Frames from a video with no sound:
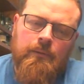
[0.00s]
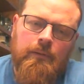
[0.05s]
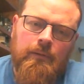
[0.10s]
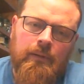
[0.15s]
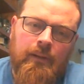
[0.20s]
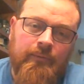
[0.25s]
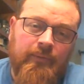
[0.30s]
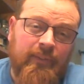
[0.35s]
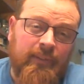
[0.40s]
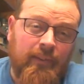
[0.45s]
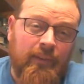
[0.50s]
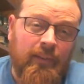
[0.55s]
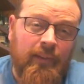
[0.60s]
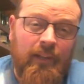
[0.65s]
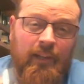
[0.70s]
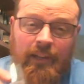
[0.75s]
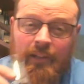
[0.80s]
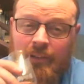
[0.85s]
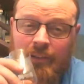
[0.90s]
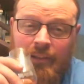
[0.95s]
having said that,
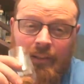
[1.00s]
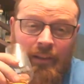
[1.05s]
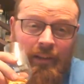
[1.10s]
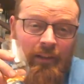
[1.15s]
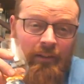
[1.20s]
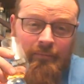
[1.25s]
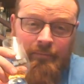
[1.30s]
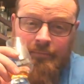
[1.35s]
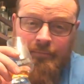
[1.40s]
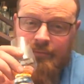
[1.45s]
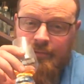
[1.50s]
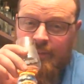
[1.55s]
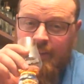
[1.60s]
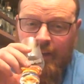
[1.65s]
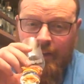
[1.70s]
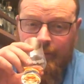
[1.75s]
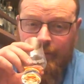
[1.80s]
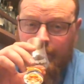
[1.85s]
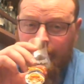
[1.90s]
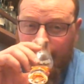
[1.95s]
I love
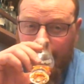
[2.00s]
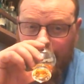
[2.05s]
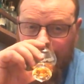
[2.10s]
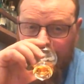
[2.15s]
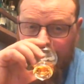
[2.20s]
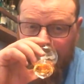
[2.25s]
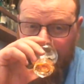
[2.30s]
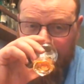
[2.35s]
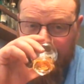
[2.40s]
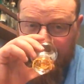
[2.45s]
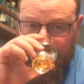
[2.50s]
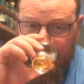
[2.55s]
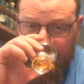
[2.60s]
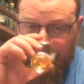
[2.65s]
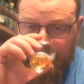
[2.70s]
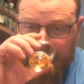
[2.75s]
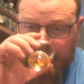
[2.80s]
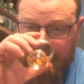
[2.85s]
cast strength stuff too.